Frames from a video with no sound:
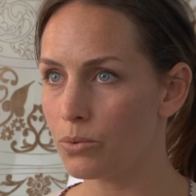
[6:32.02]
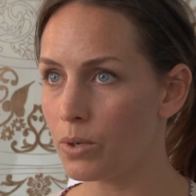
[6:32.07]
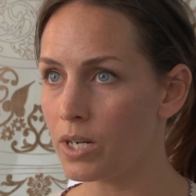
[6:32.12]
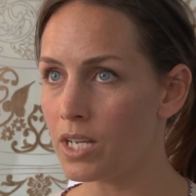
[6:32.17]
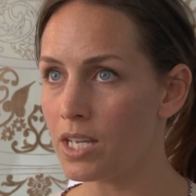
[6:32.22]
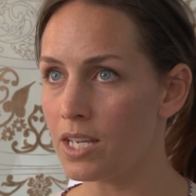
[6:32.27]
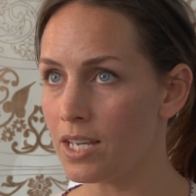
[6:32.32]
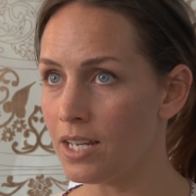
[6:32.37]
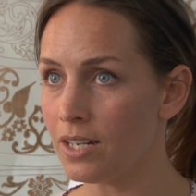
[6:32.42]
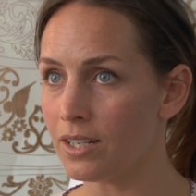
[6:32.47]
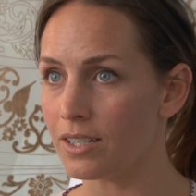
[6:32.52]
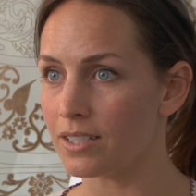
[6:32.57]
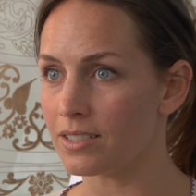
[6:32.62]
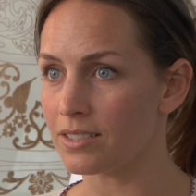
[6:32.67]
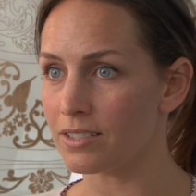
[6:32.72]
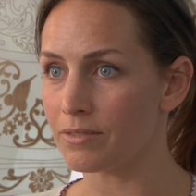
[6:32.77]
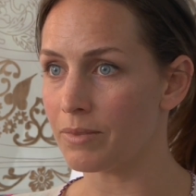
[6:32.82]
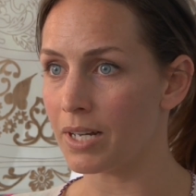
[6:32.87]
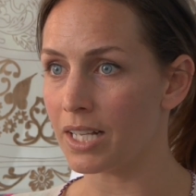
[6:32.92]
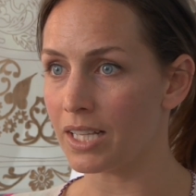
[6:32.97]
20
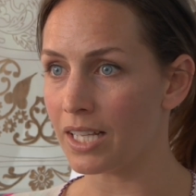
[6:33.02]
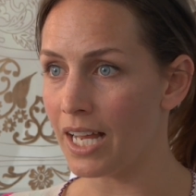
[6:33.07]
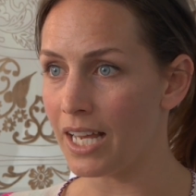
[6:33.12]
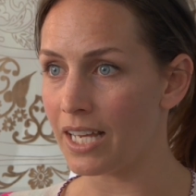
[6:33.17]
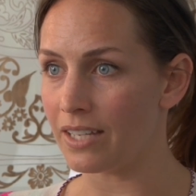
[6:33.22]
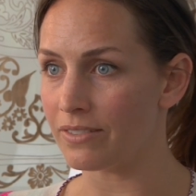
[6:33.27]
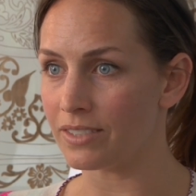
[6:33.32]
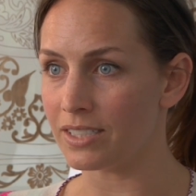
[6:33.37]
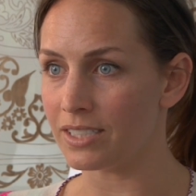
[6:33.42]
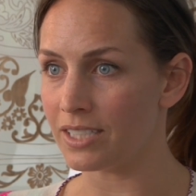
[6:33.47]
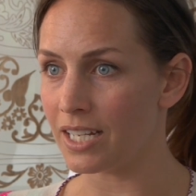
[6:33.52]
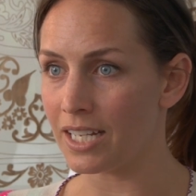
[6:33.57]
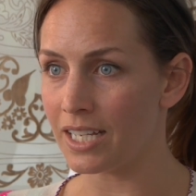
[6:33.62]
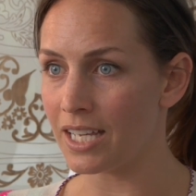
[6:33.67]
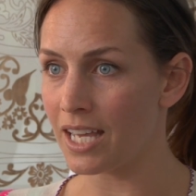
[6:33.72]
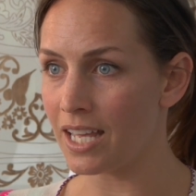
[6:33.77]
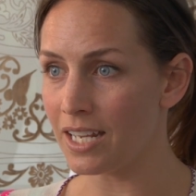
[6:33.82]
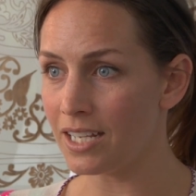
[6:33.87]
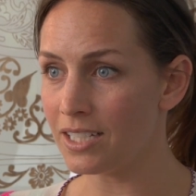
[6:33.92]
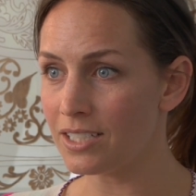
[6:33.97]
years of my life and
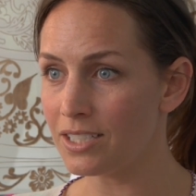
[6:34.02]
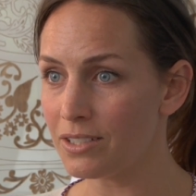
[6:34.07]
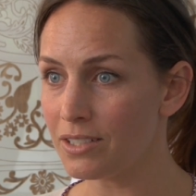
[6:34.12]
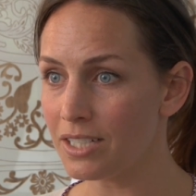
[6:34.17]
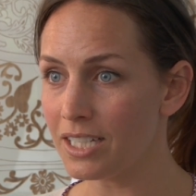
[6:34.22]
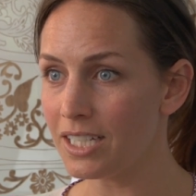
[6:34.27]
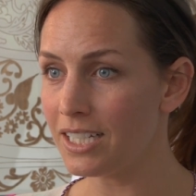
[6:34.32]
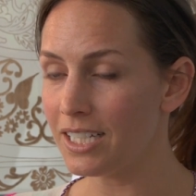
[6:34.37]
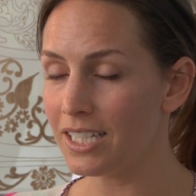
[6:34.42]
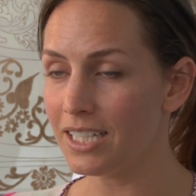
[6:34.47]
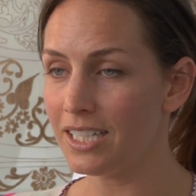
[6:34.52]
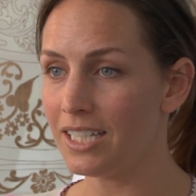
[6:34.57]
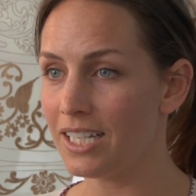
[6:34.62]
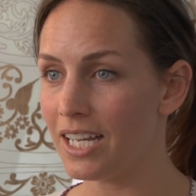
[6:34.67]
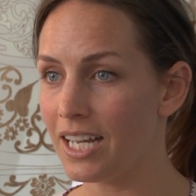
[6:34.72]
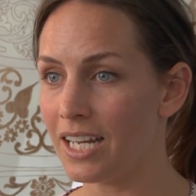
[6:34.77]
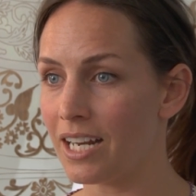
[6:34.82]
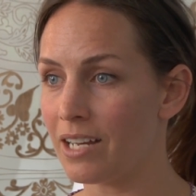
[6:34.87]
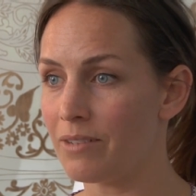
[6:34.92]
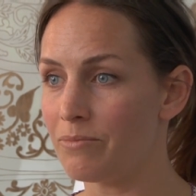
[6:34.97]
dedicating to it,
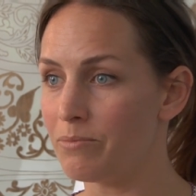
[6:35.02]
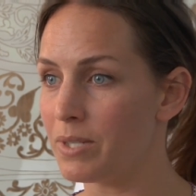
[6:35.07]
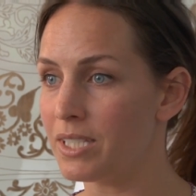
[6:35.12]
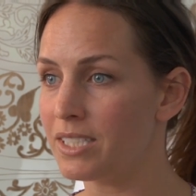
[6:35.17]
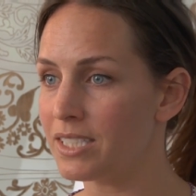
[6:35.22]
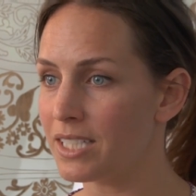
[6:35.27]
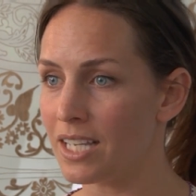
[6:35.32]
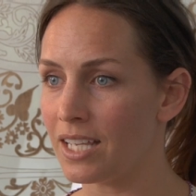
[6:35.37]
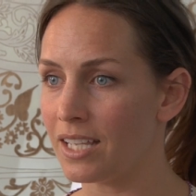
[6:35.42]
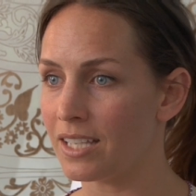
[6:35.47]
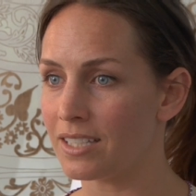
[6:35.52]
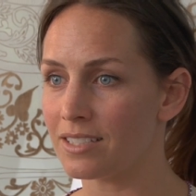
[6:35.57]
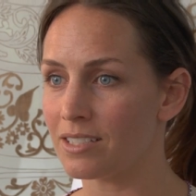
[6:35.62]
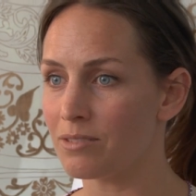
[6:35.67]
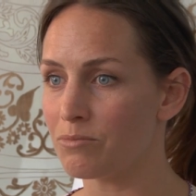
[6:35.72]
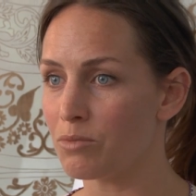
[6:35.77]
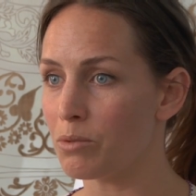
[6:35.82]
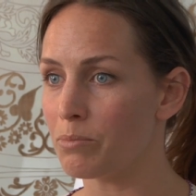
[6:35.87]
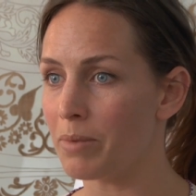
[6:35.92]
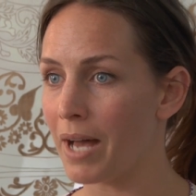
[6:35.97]
and I'm missing a
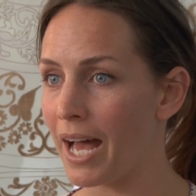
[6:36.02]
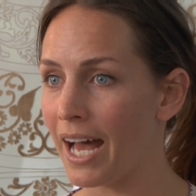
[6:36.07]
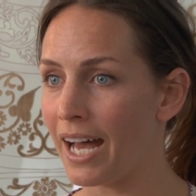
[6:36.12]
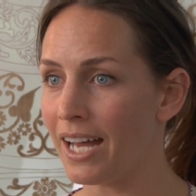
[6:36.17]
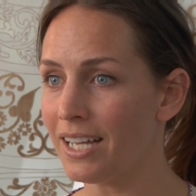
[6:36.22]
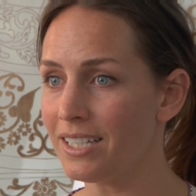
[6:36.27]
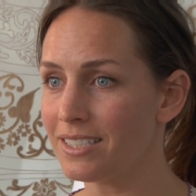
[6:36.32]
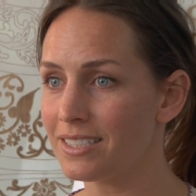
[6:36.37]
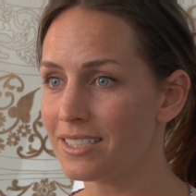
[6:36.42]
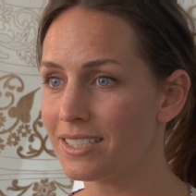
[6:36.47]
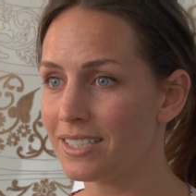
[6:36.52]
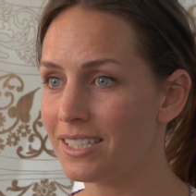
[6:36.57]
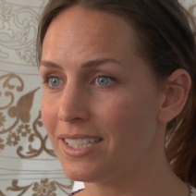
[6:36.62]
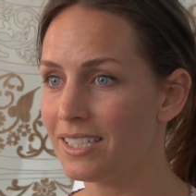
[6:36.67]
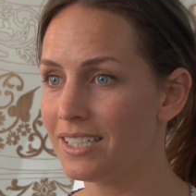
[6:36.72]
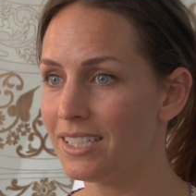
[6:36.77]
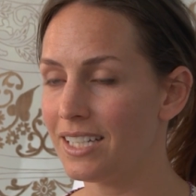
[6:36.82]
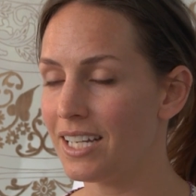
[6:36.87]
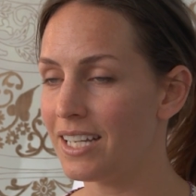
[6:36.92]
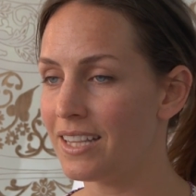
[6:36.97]
simple pass,
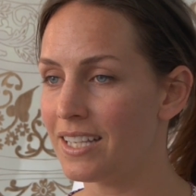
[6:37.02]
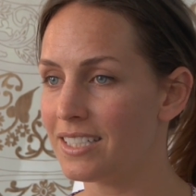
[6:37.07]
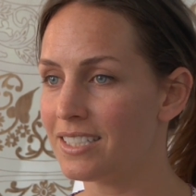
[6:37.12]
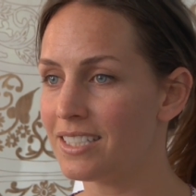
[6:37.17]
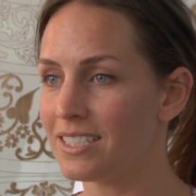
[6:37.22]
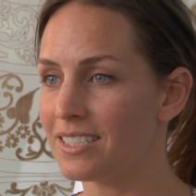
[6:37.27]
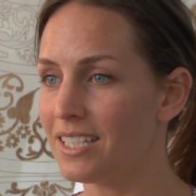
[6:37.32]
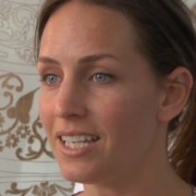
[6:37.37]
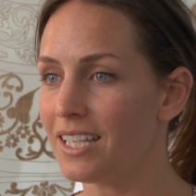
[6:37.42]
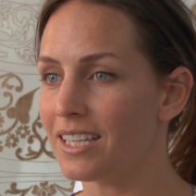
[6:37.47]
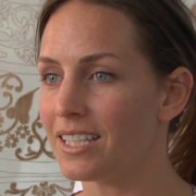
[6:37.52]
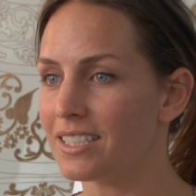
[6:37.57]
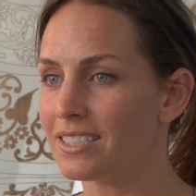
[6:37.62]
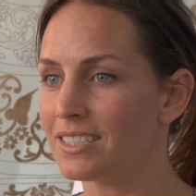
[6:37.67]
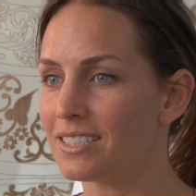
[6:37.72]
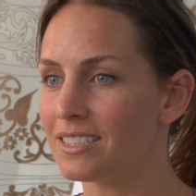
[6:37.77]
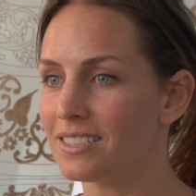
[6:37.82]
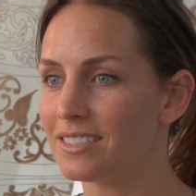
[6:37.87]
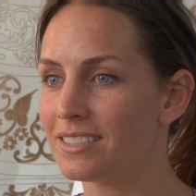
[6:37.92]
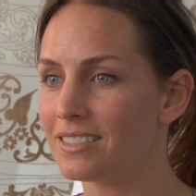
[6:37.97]
and this is it.
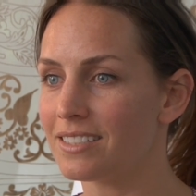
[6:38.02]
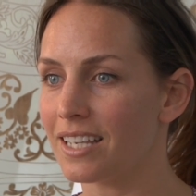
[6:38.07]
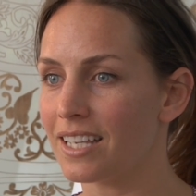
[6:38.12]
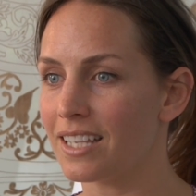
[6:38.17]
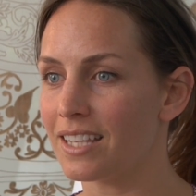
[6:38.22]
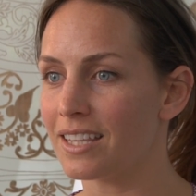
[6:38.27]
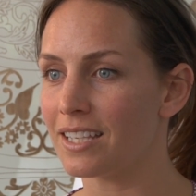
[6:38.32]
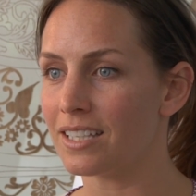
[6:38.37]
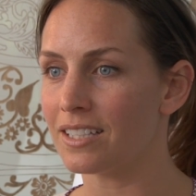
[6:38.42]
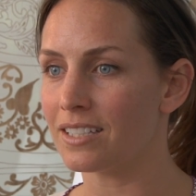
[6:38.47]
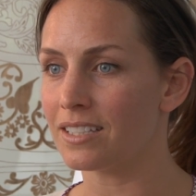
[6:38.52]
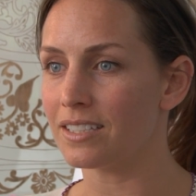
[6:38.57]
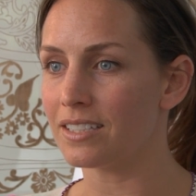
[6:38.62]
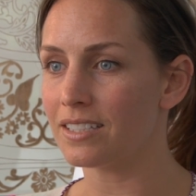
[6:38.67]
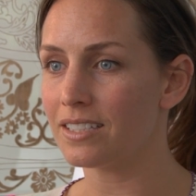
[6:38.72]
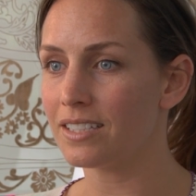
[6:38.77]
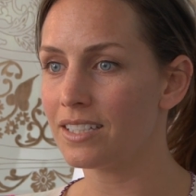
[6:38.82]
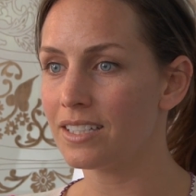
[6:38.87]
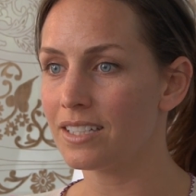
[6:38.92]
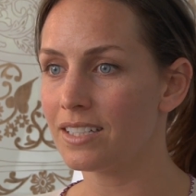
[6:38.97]
This is like
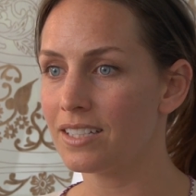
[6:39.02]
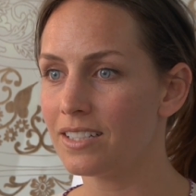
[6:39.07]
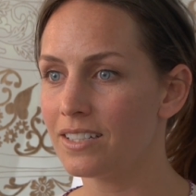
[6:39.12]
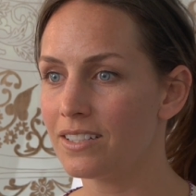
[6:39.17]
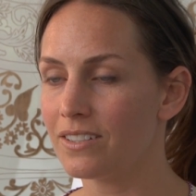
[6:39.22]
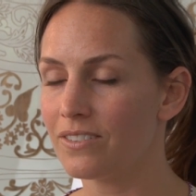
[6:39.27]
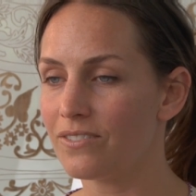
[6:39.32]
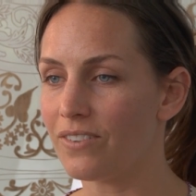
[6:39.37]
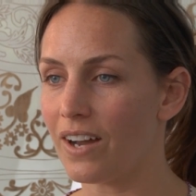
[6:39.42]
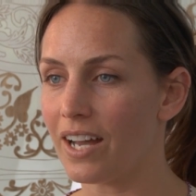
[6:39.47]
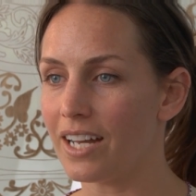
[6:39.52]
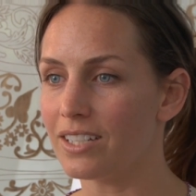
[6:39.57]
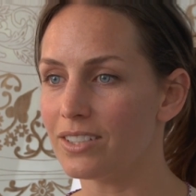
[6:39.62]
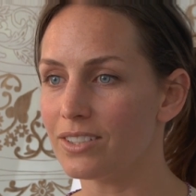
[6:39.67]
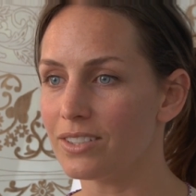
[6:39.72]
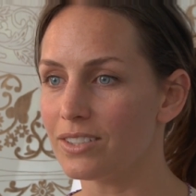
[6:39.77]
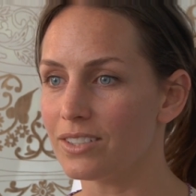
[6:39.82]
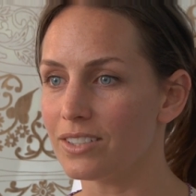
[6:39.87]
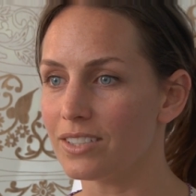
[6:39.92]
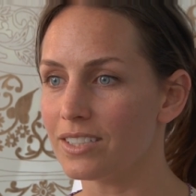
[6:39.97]
the
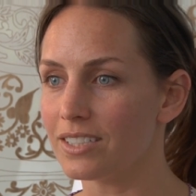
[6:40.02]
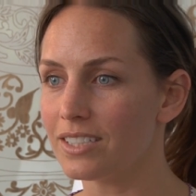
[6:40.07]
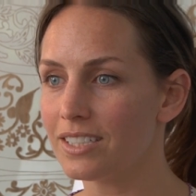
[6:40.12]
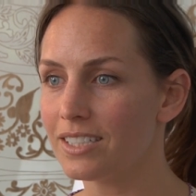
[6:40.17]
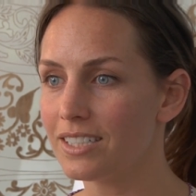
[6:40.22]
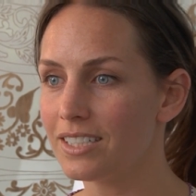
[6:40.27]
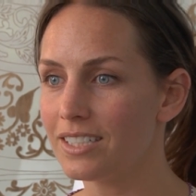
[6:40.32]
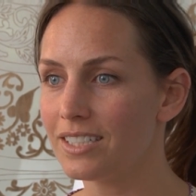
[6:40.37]
final